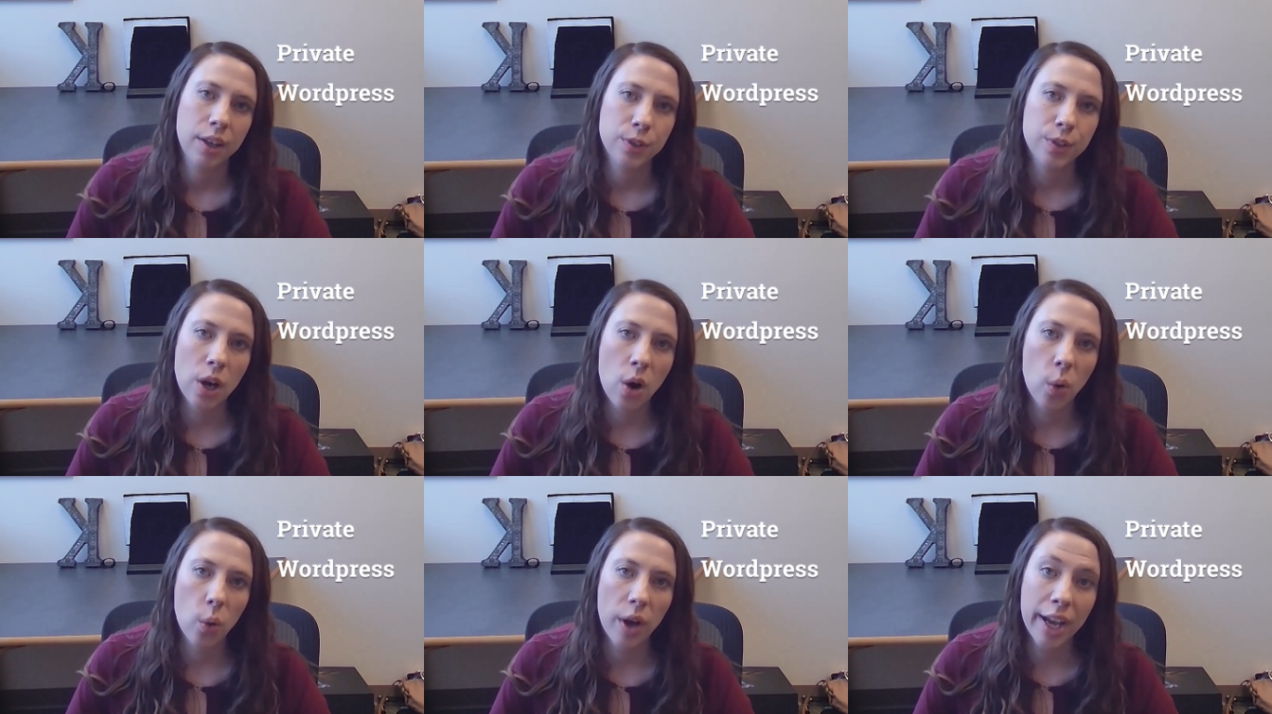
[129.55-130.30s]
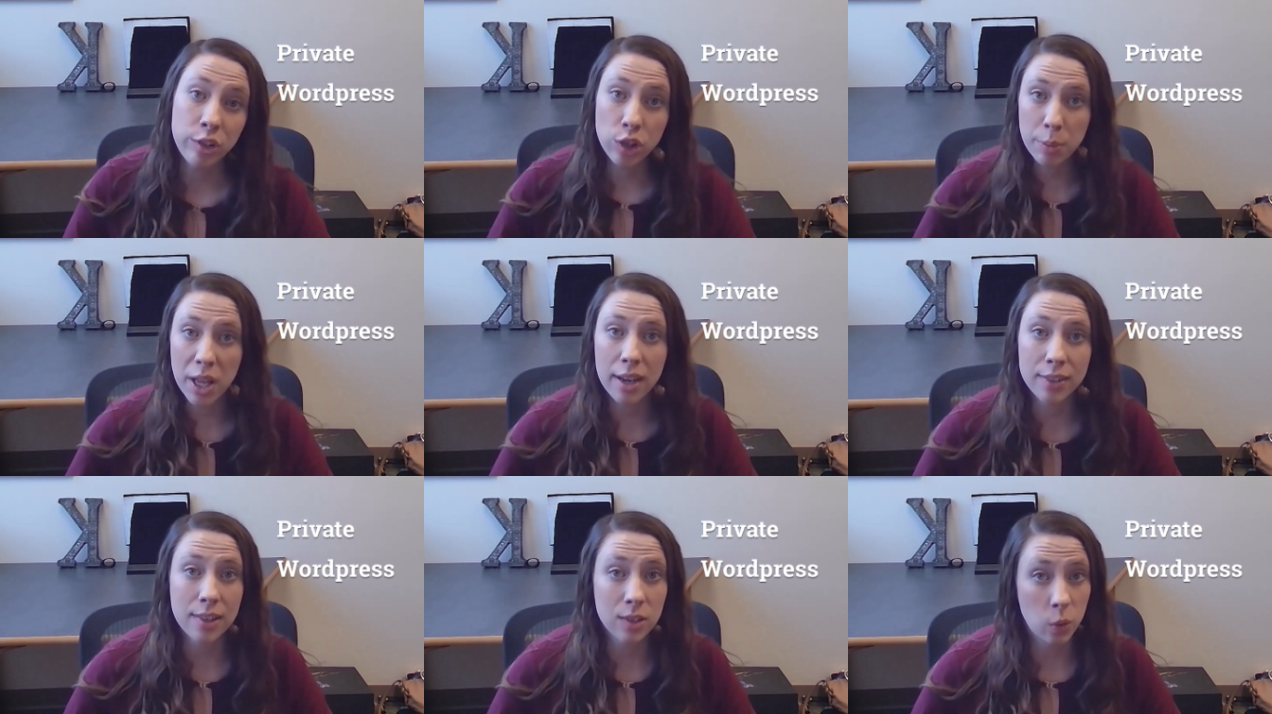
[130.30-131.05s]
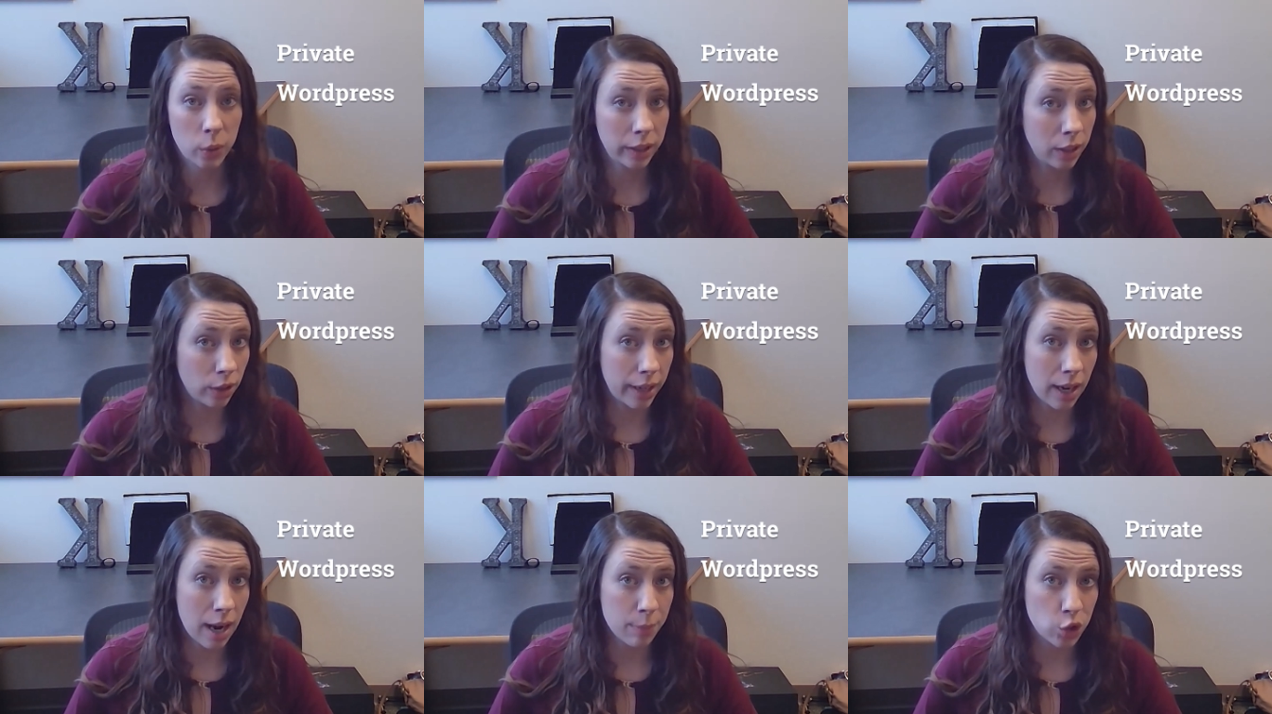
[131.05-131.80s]
So EduBlogs is a really
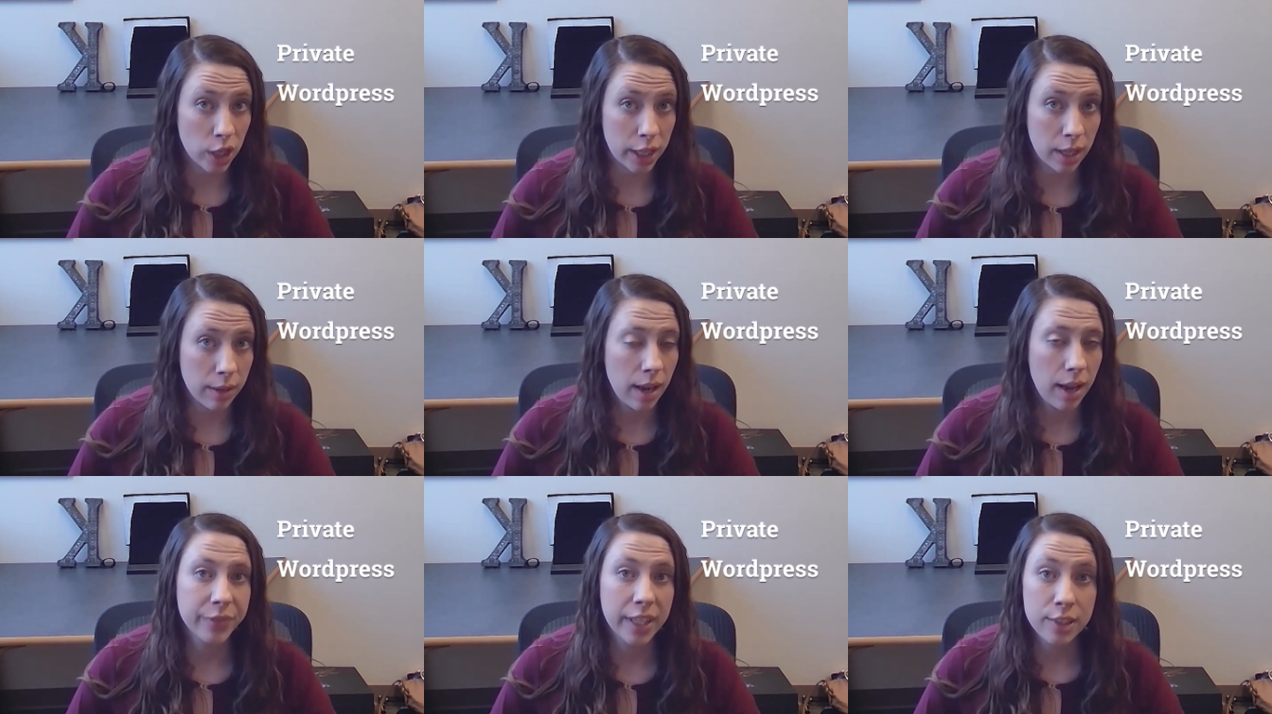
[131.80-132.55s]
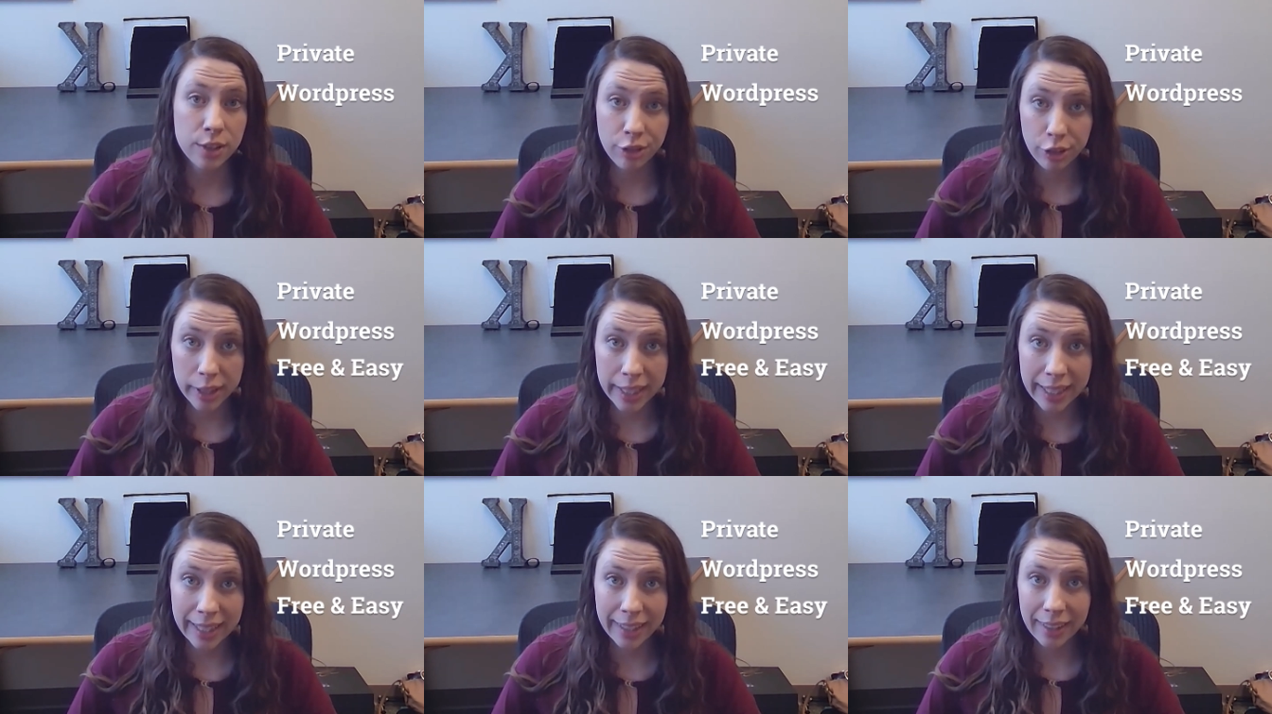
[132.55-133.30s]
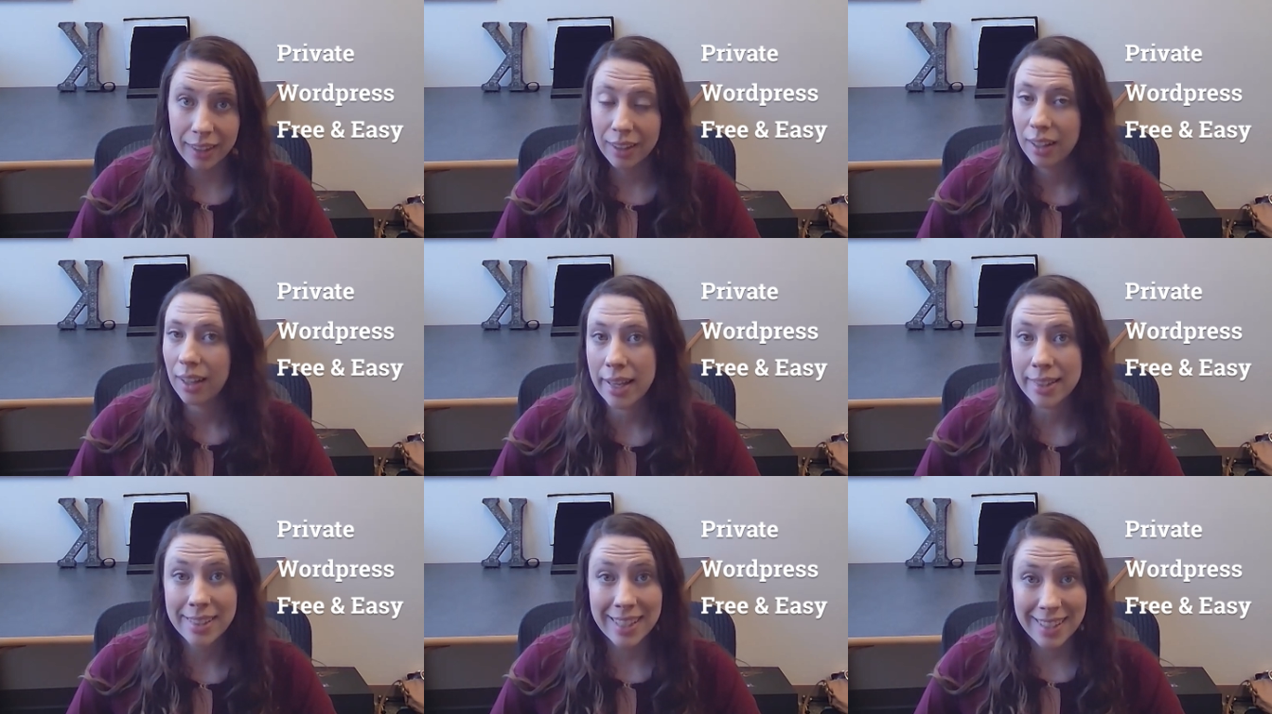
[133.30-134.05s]
great option. It's free,
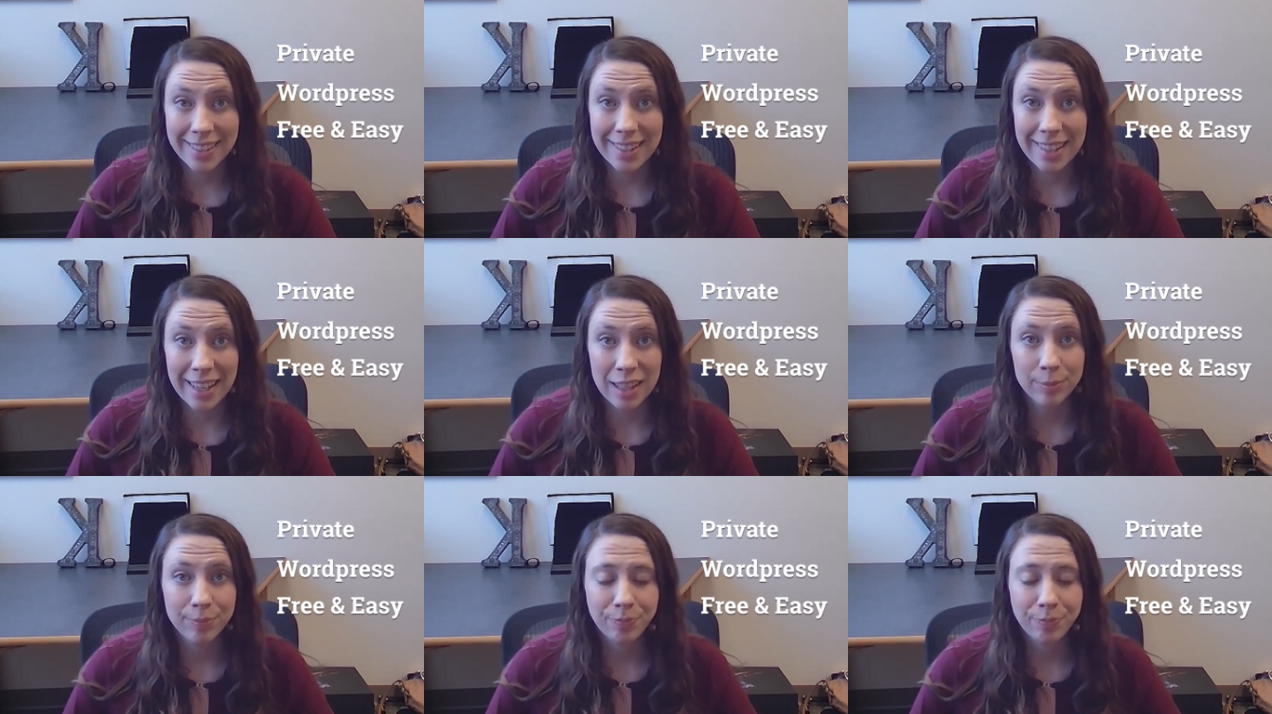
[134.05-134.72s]
it's easy.